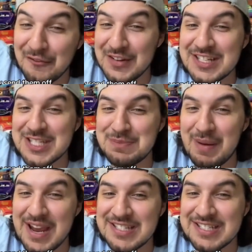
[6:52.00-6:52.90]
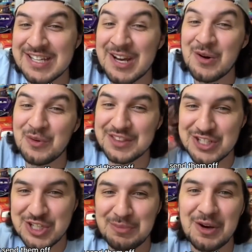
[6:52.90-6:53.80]
into space with the
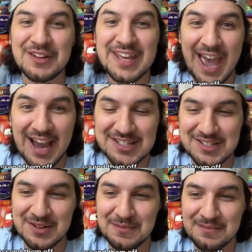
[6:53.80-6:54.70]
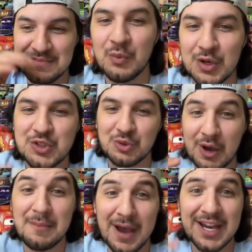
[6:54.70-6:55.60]
ship called the Axiom, which will come
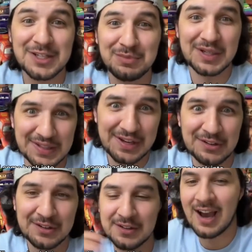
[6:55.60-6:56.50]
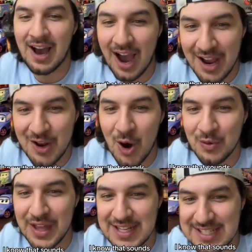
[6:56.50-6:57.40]
back into play later. I know
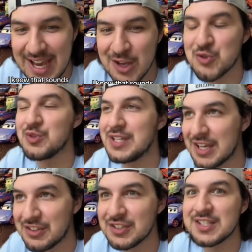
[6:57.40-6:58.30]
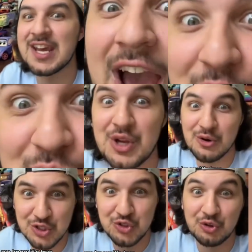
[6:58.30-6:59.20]
that sounds ridiculous. How do we know
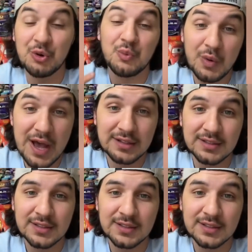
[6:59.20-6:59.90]
it's true? Well,